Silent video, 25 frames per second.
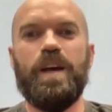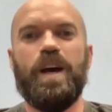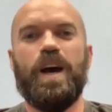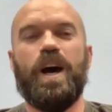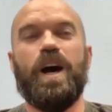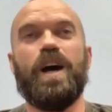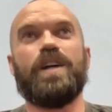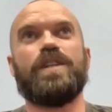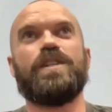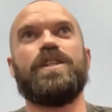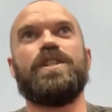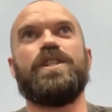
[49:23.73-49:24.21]

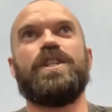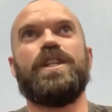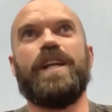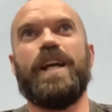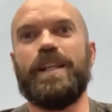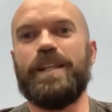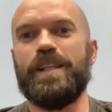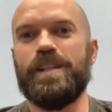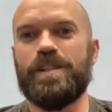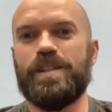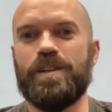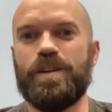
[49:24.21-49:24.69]
oxygen
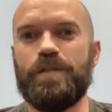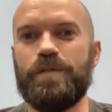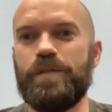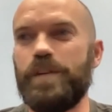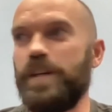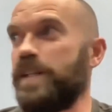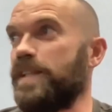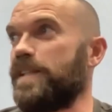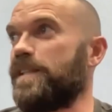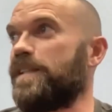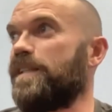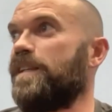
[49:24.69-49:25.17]
at the
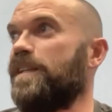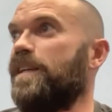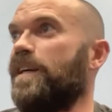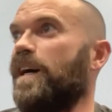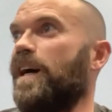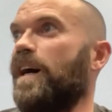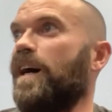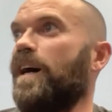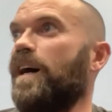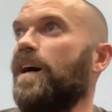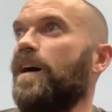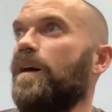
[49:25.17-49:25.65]
surface,
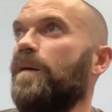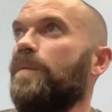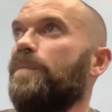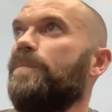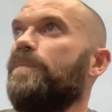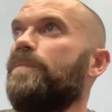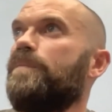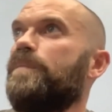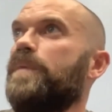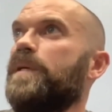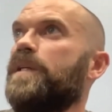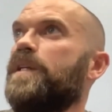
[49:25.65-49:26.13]

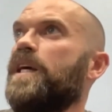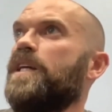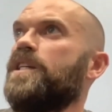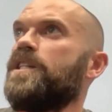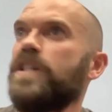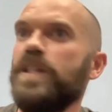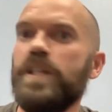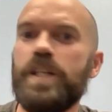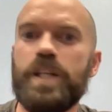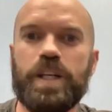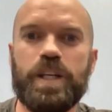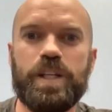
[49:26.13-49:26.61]

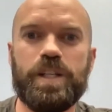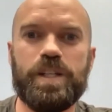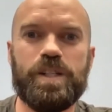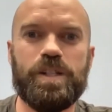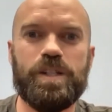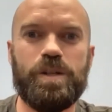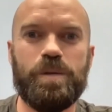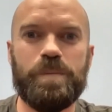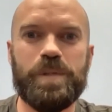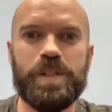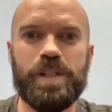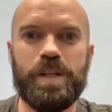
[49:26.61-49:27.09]
potentially
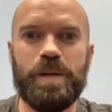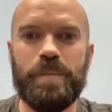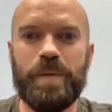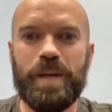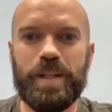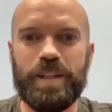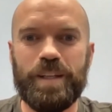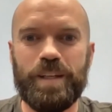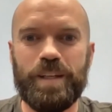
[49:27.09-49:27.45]
consume some in